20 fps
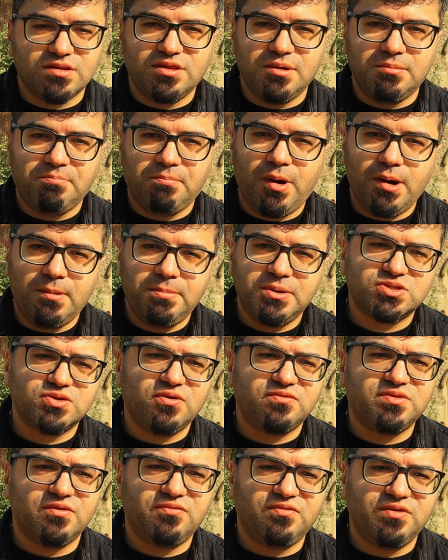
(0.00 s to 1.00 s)
The purpose
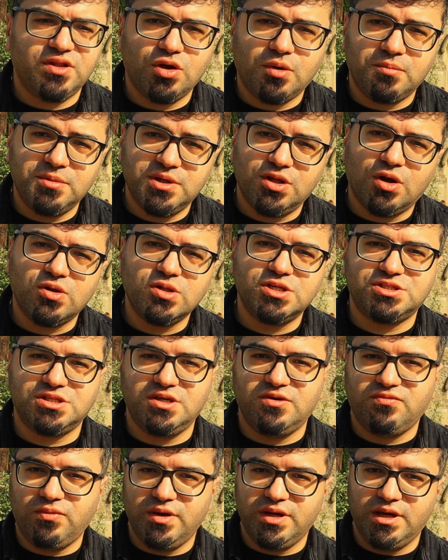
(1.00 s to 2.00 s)
of the phenomenology,
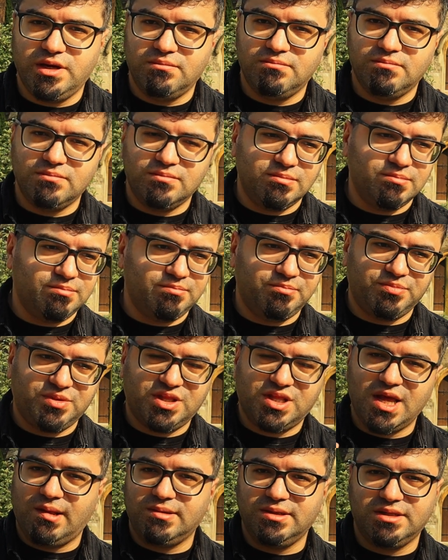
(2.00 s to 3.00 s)
if we
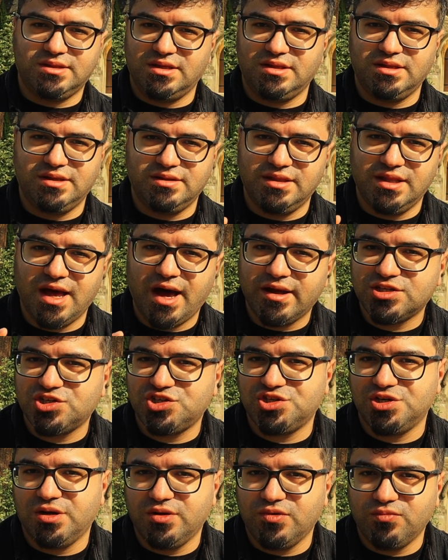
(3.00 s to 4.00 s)
tell it in a
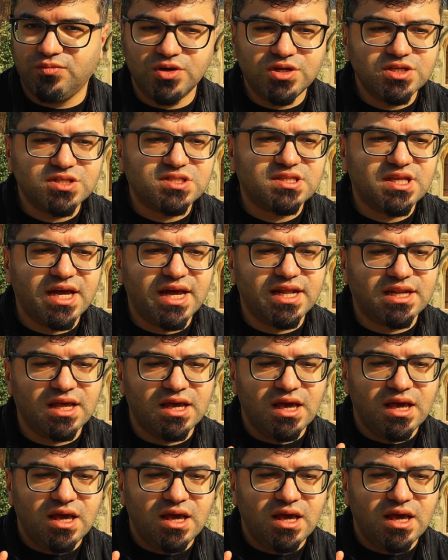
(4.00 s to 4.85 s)
nutshell, was that